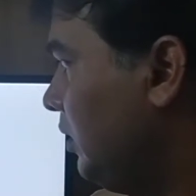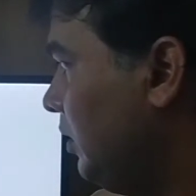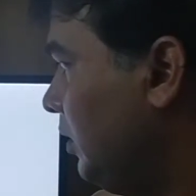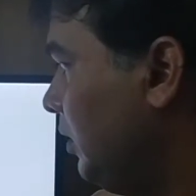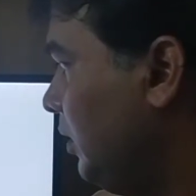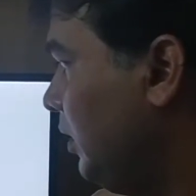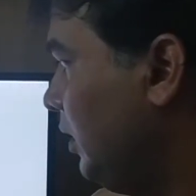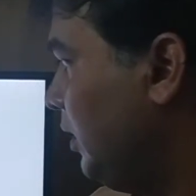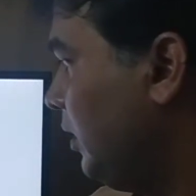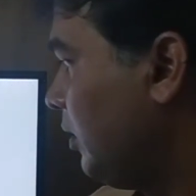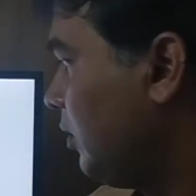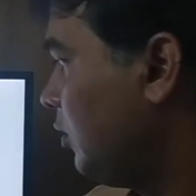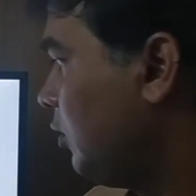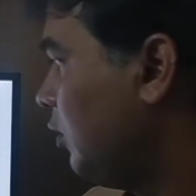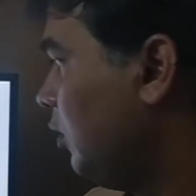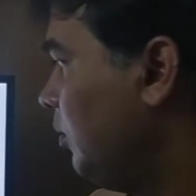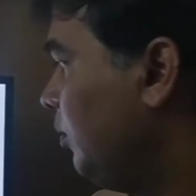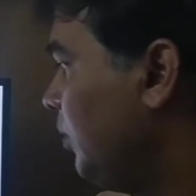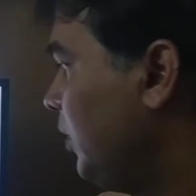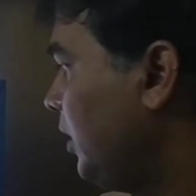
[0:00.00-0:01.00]
then
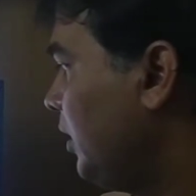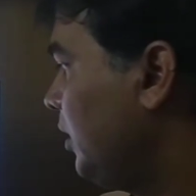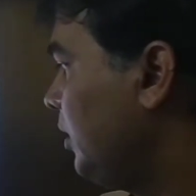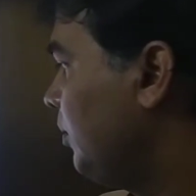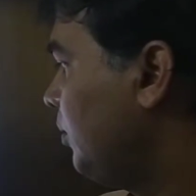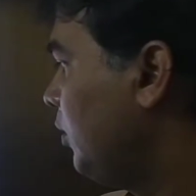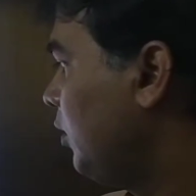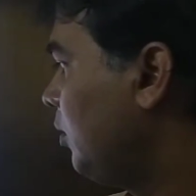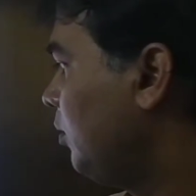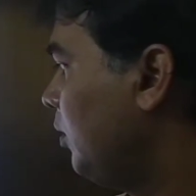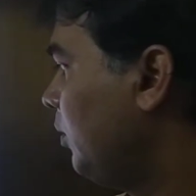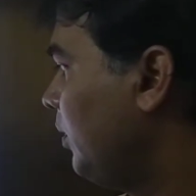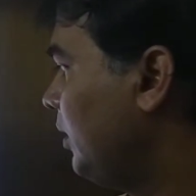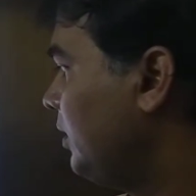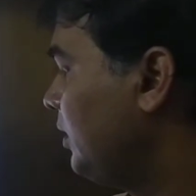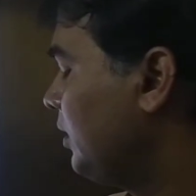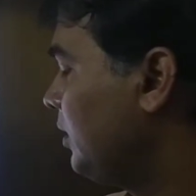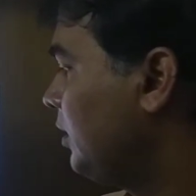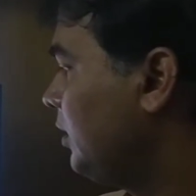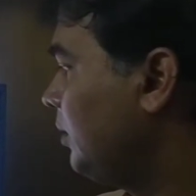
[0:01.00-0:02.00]
comparative form of
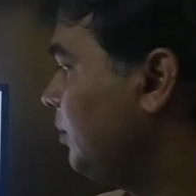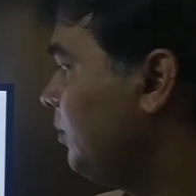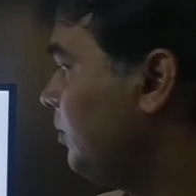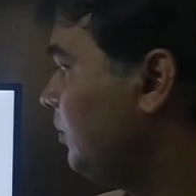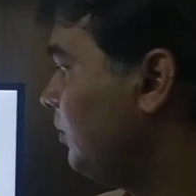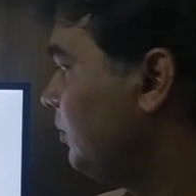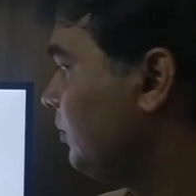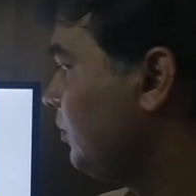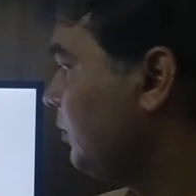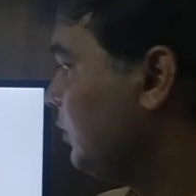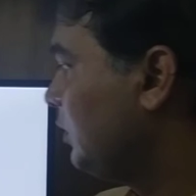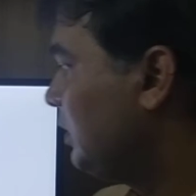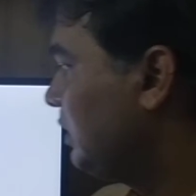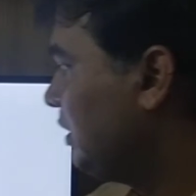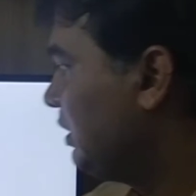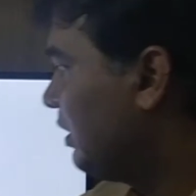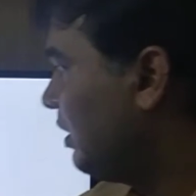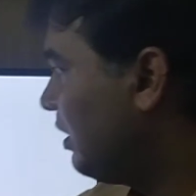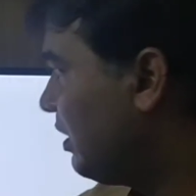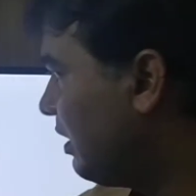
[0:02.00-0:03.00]
adjective,
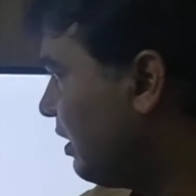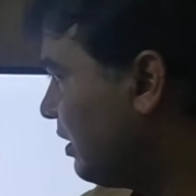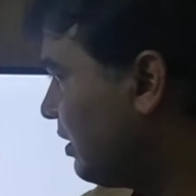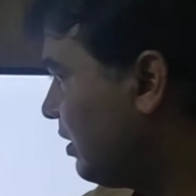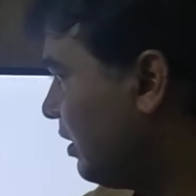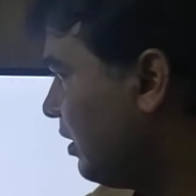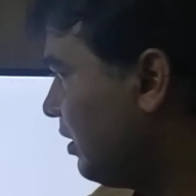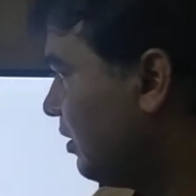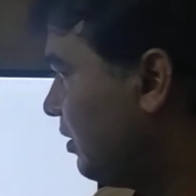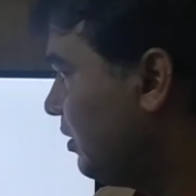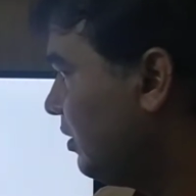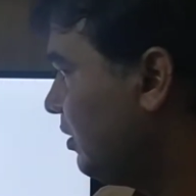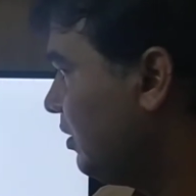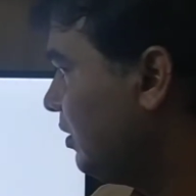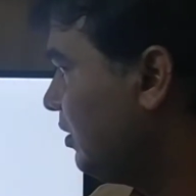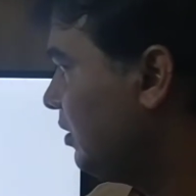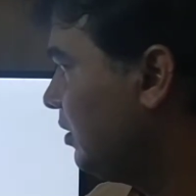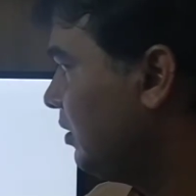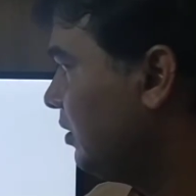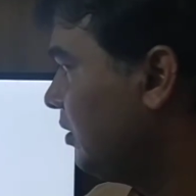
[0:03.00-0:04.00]
greater,
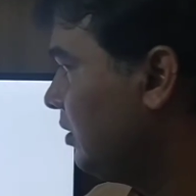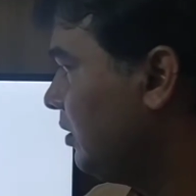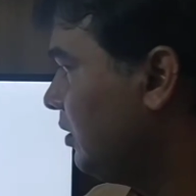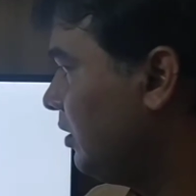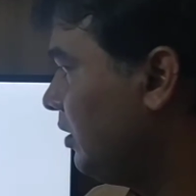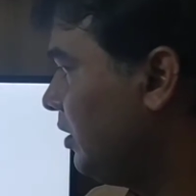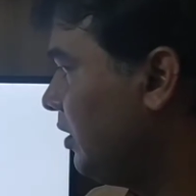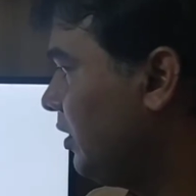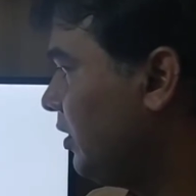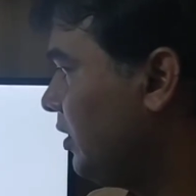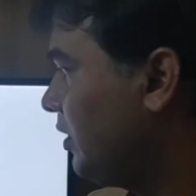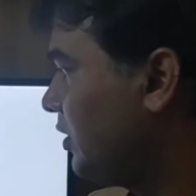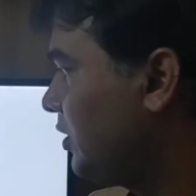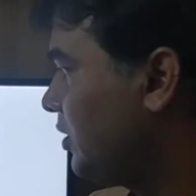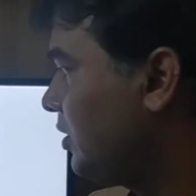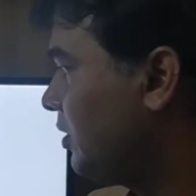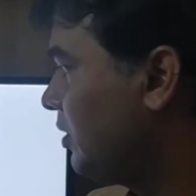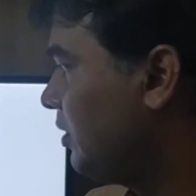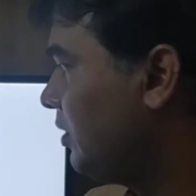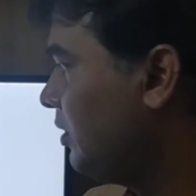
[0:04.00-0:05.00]

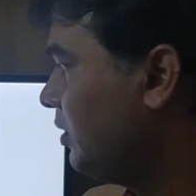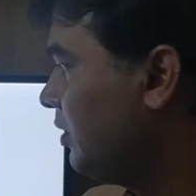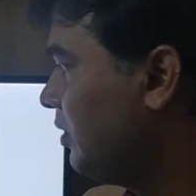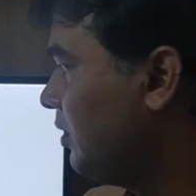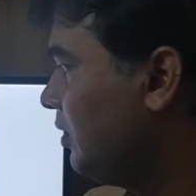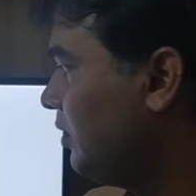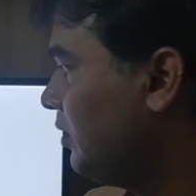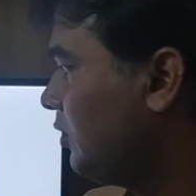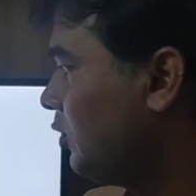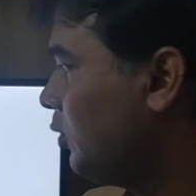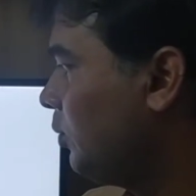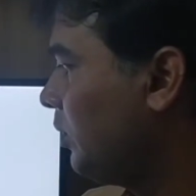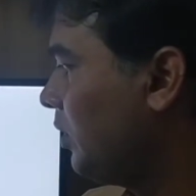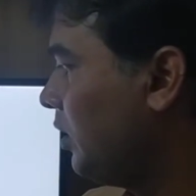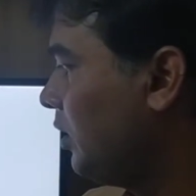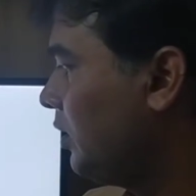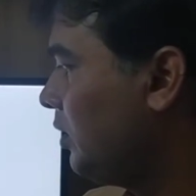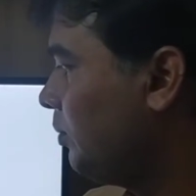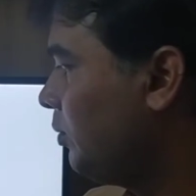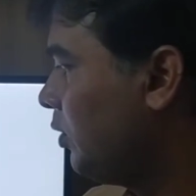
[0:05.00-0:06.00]
greatest,
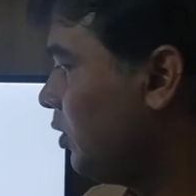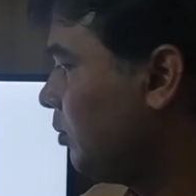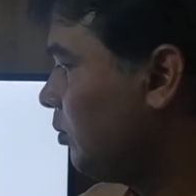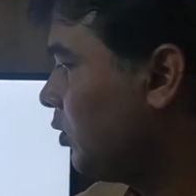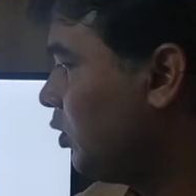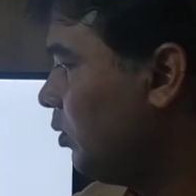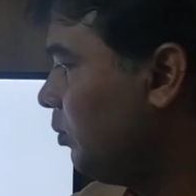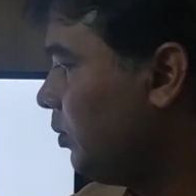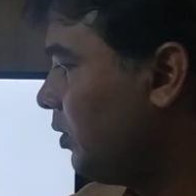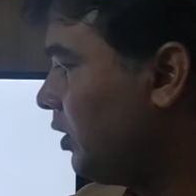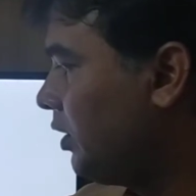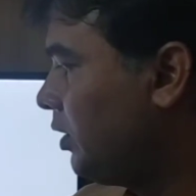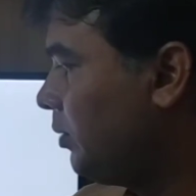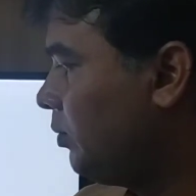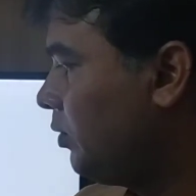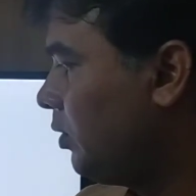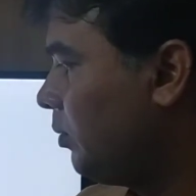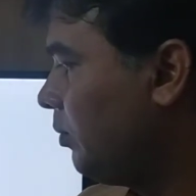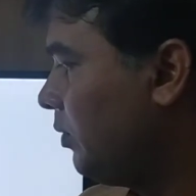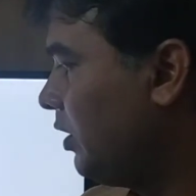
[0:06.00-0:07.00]
superlative form, comparative
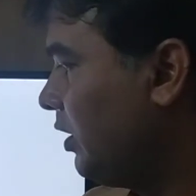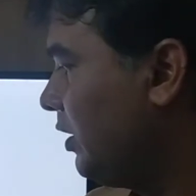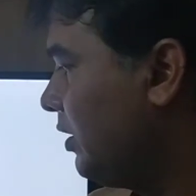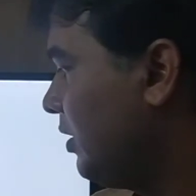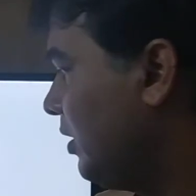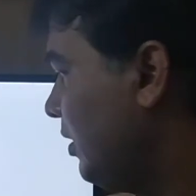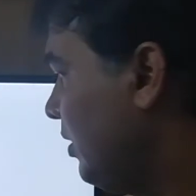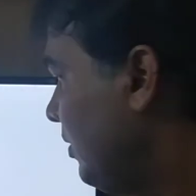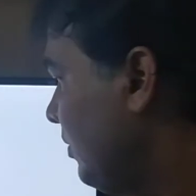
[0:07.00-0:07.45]
form, greater,